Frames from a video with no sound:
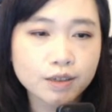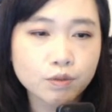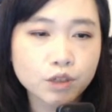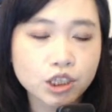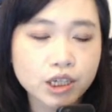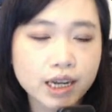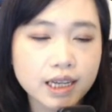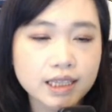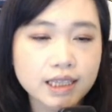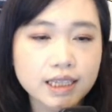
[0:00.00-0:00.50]

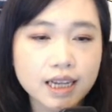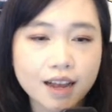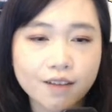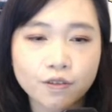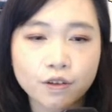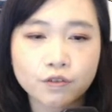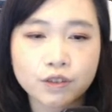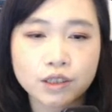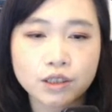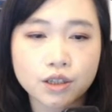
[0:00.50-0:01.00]
which has
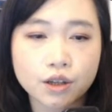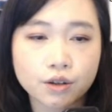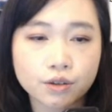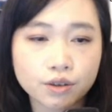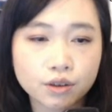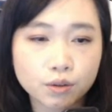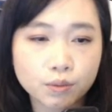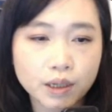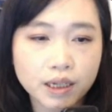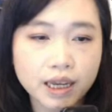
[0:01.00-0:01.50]
Staff of Assault
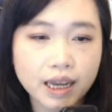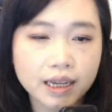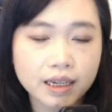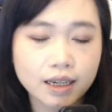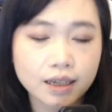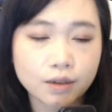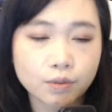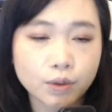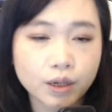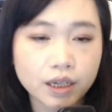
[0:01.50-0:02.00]
3 and
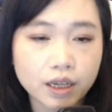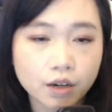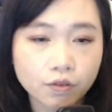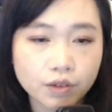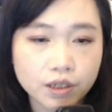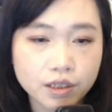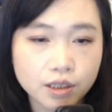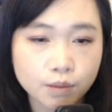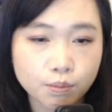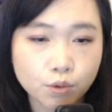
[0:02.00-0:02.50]
a
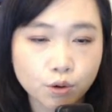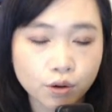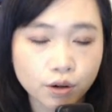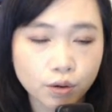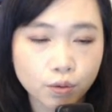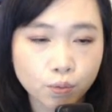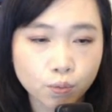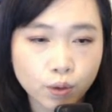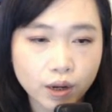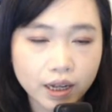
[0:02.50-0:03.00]
Recovery
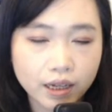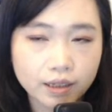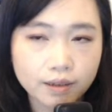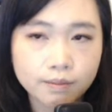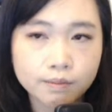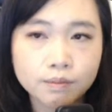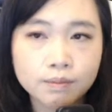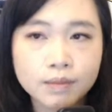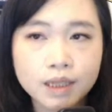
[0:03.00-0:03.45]
Support 1.